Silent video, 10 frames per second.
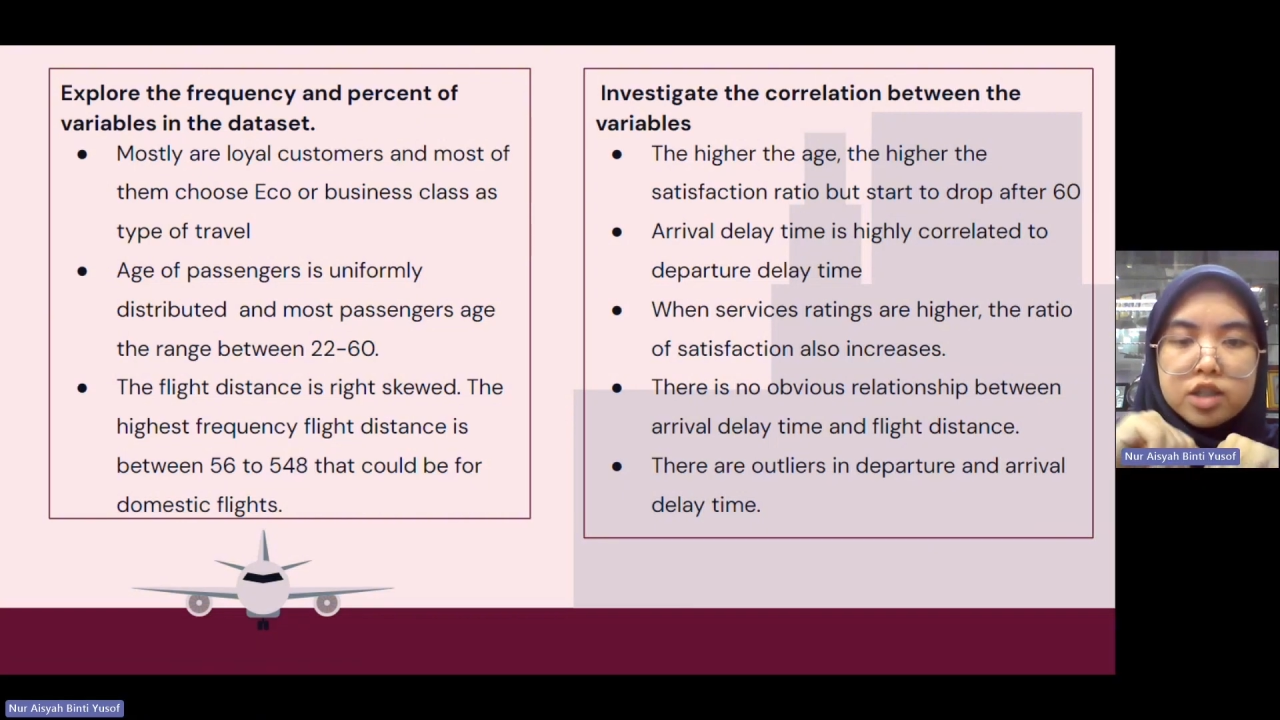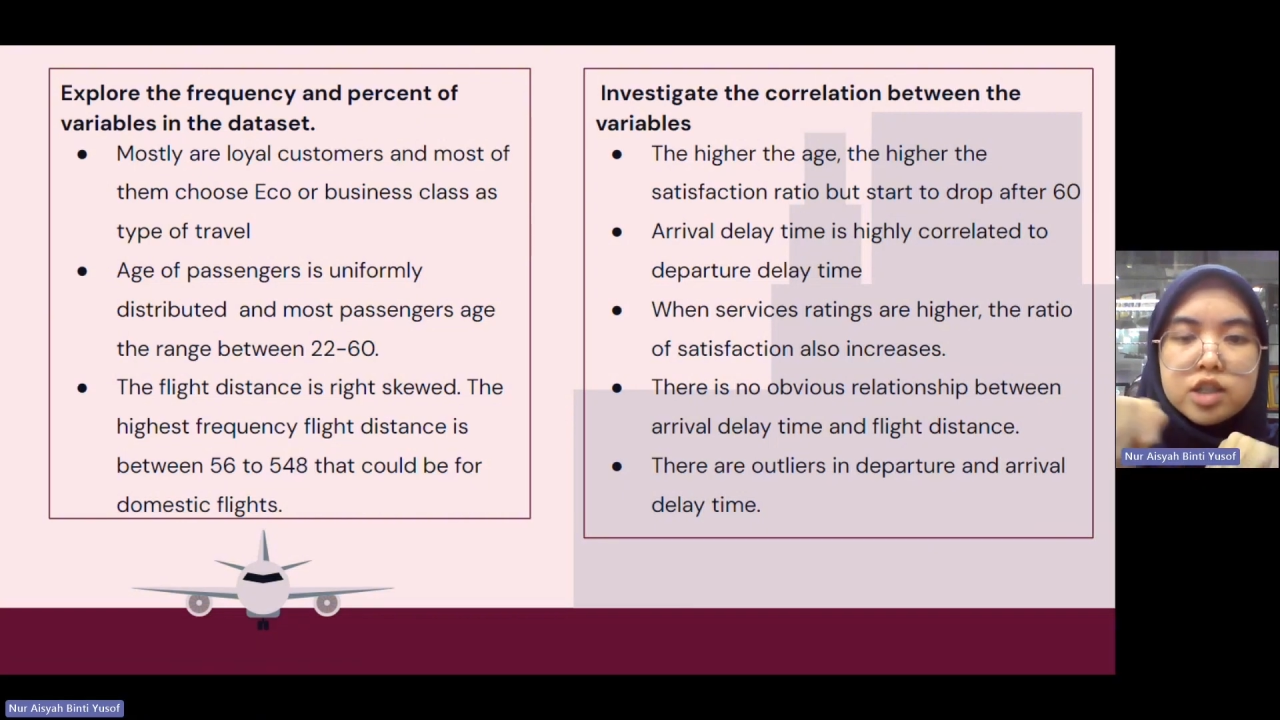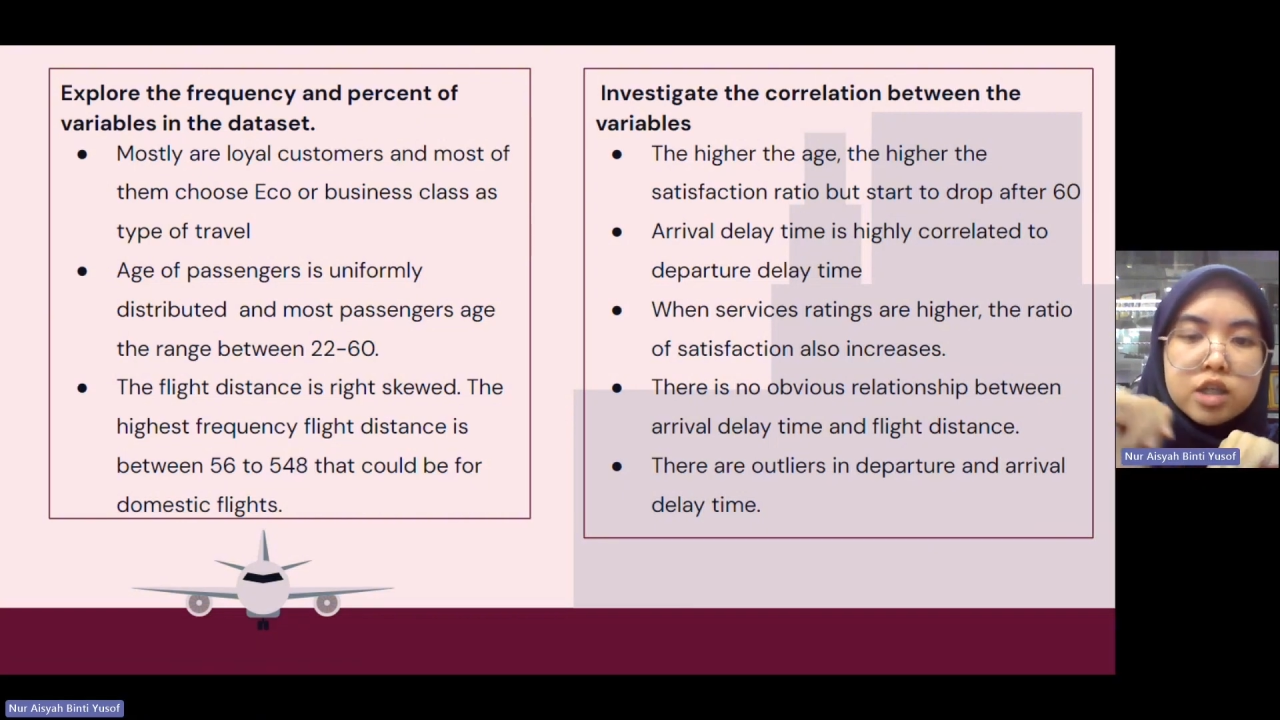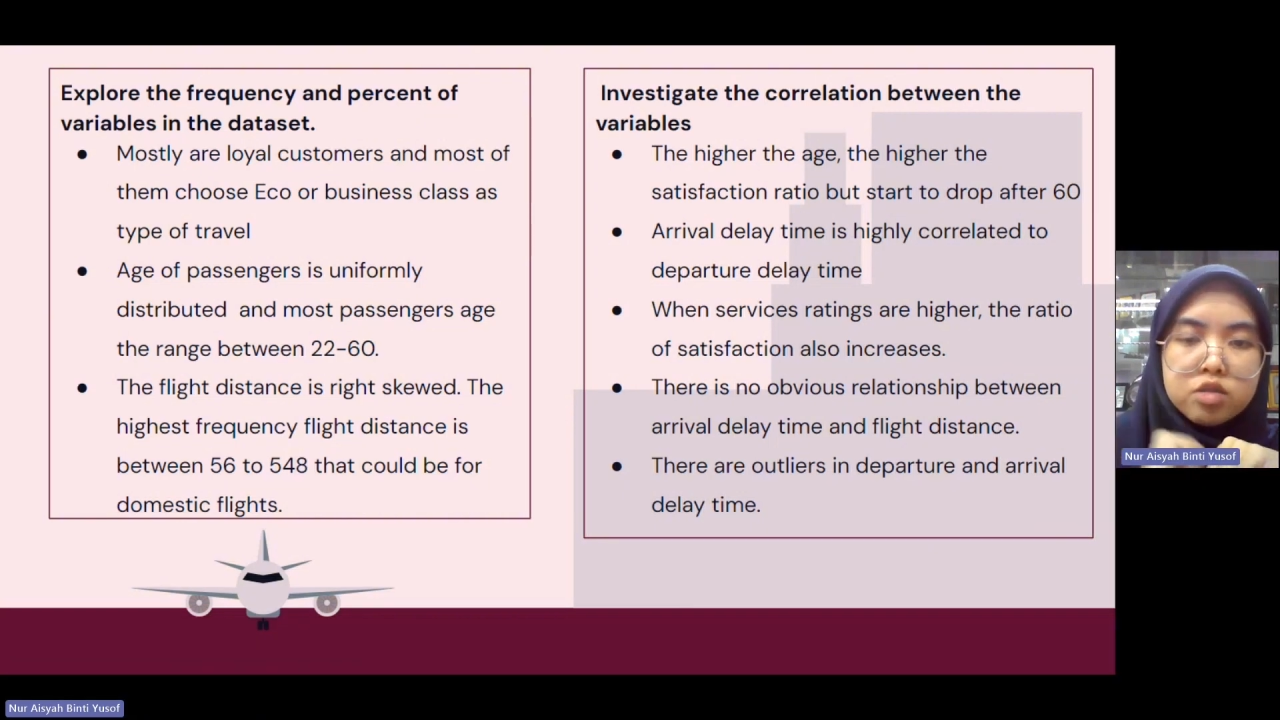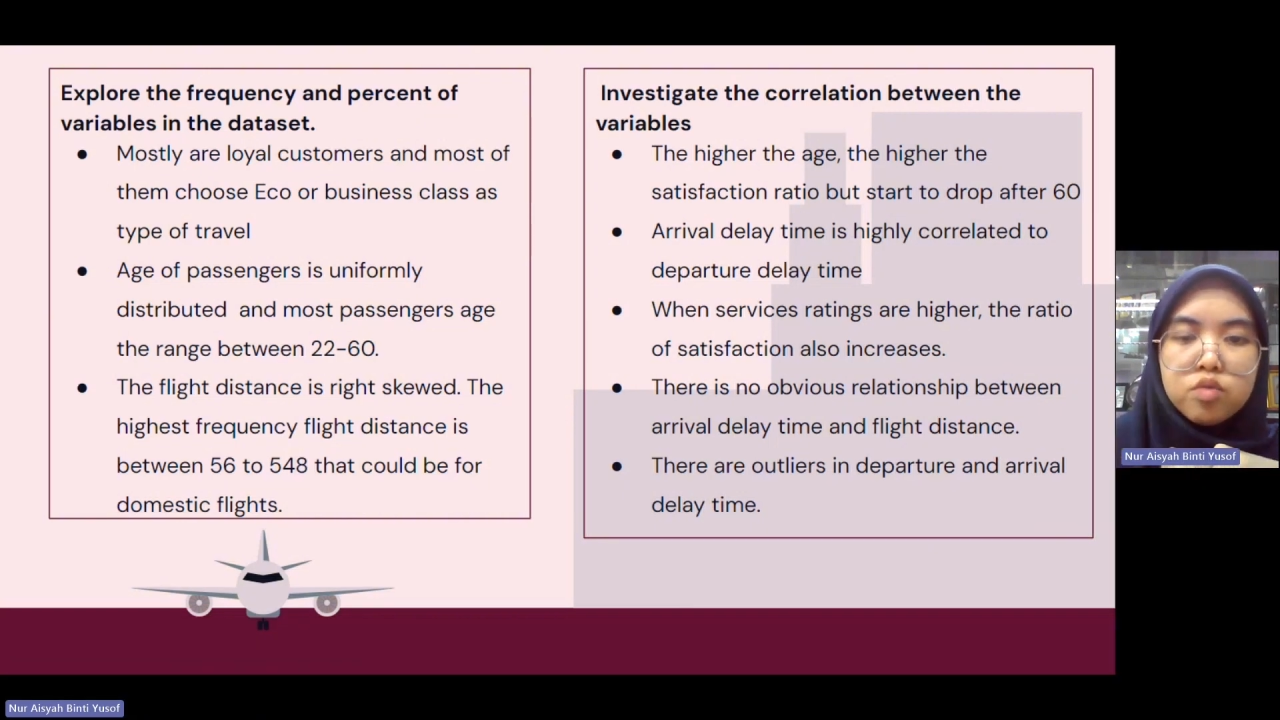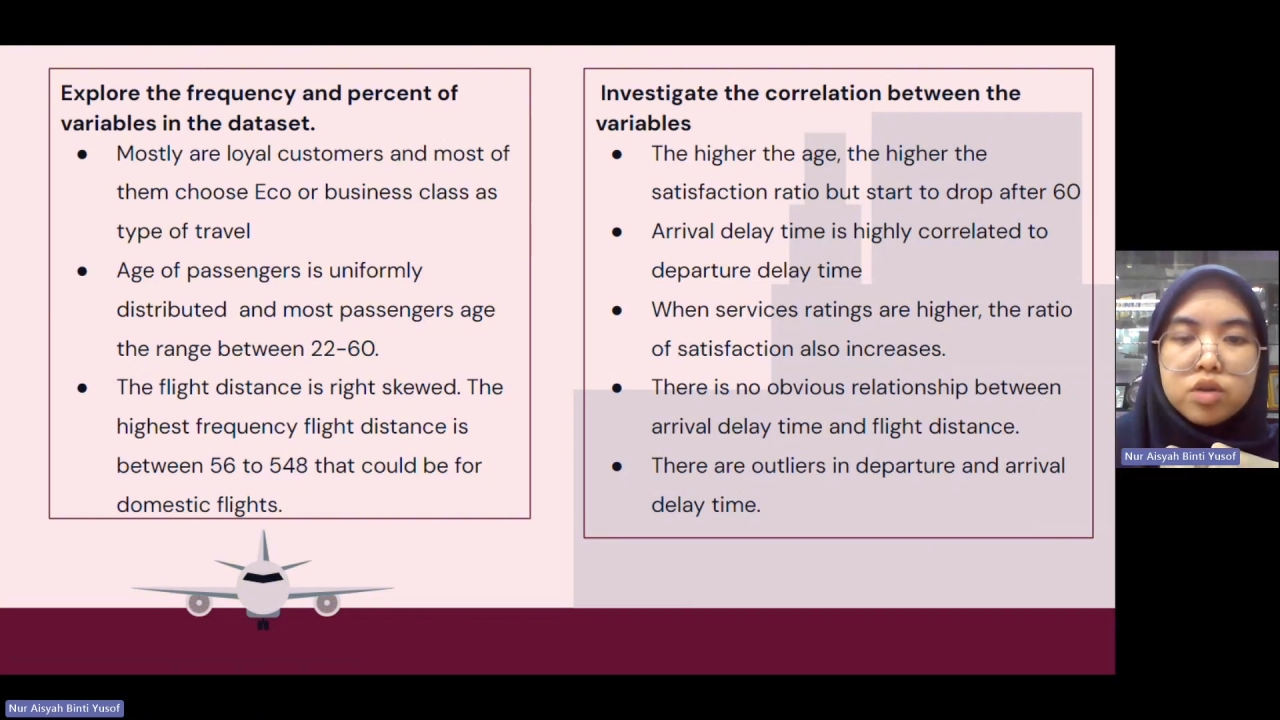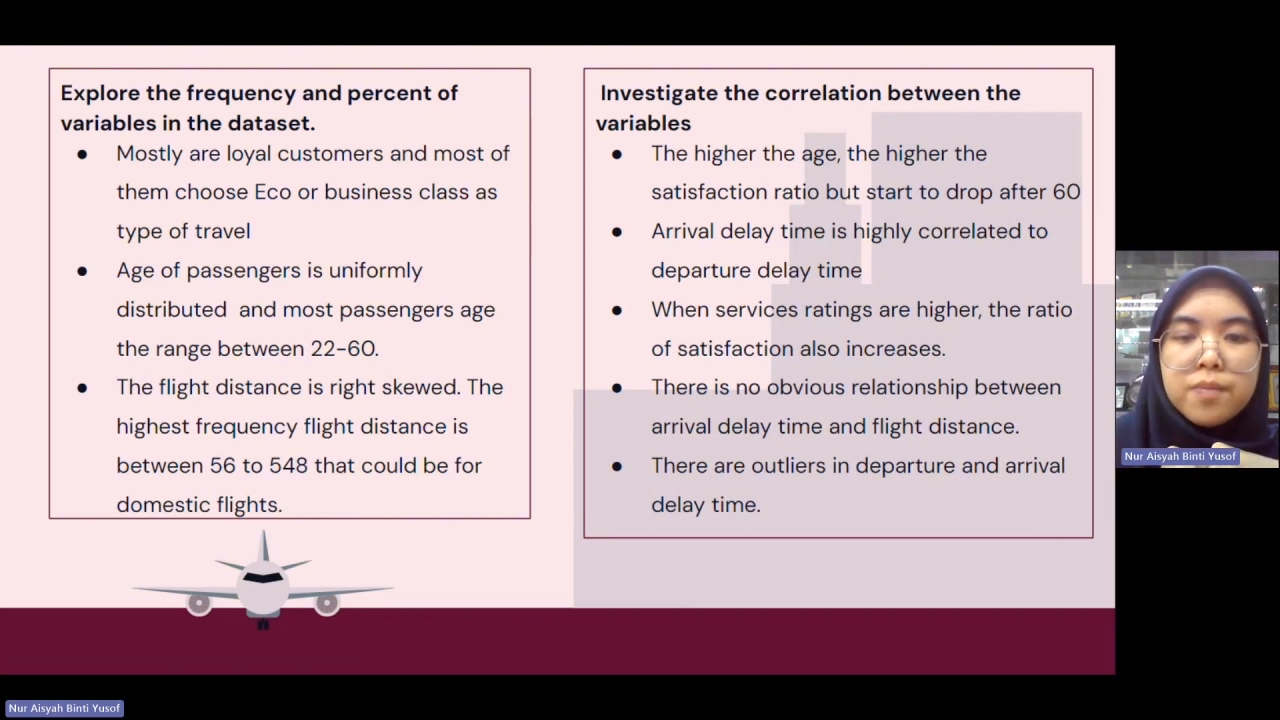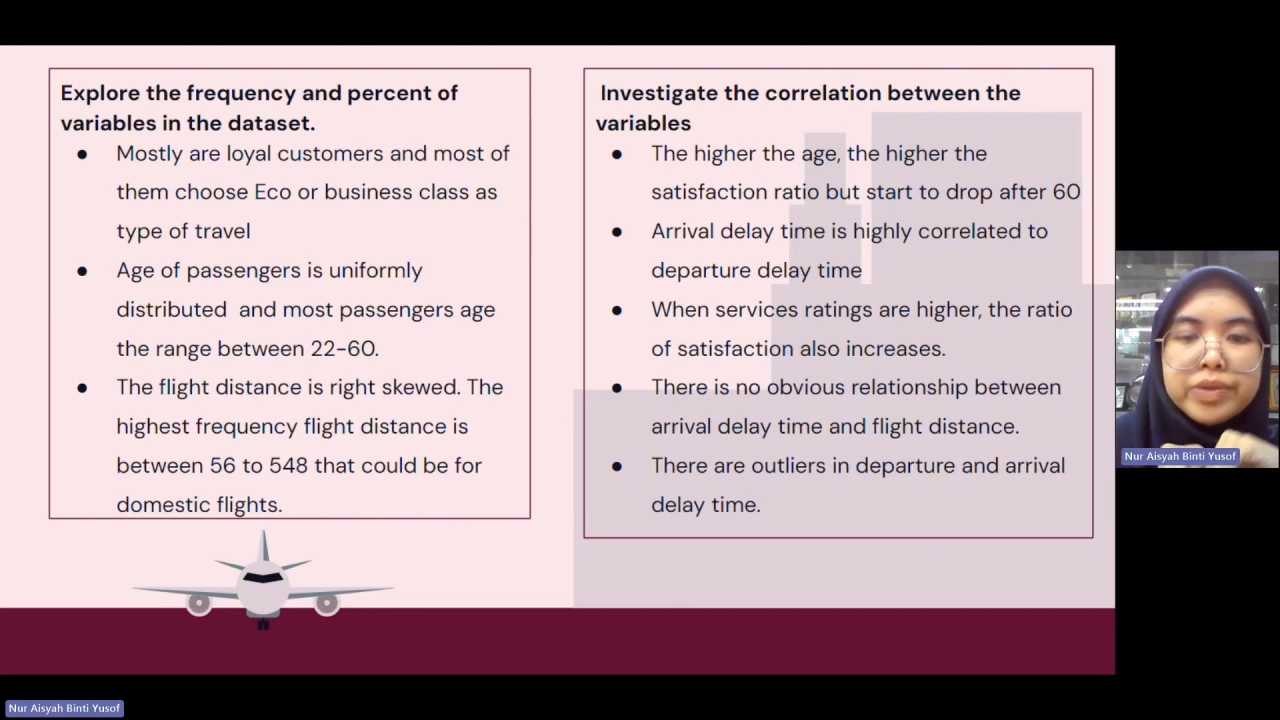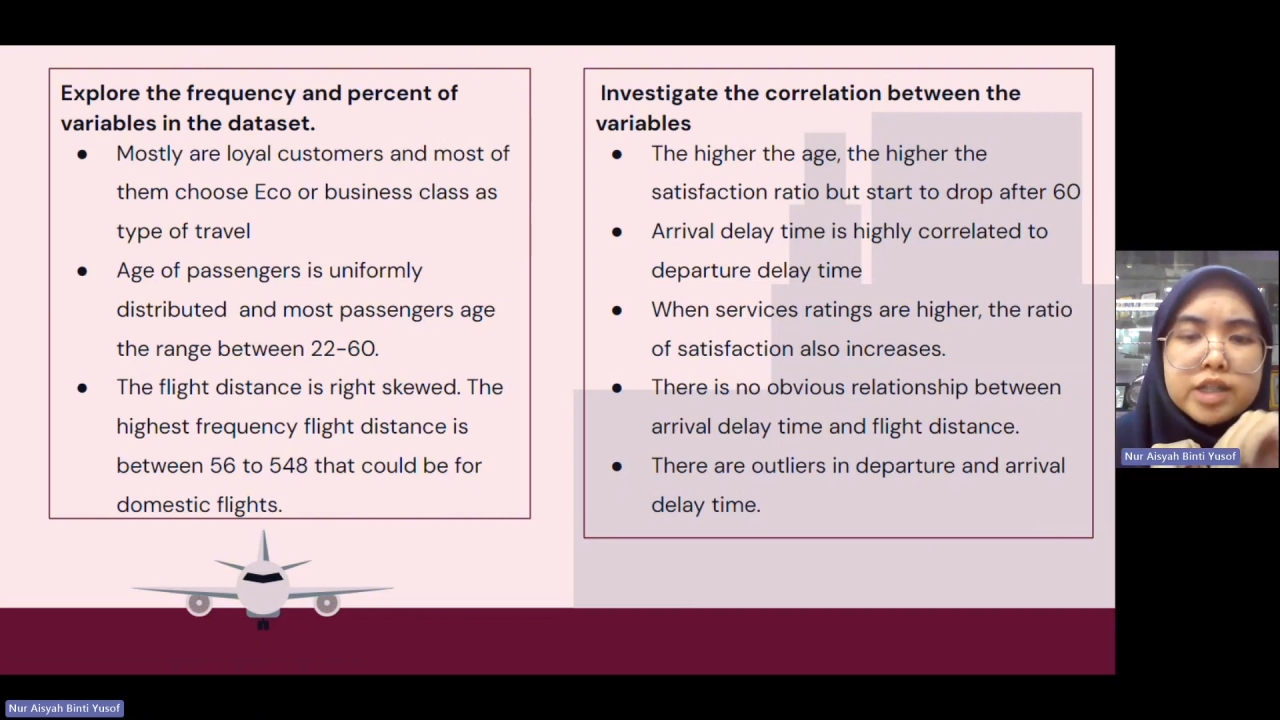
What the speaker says: 60 years old.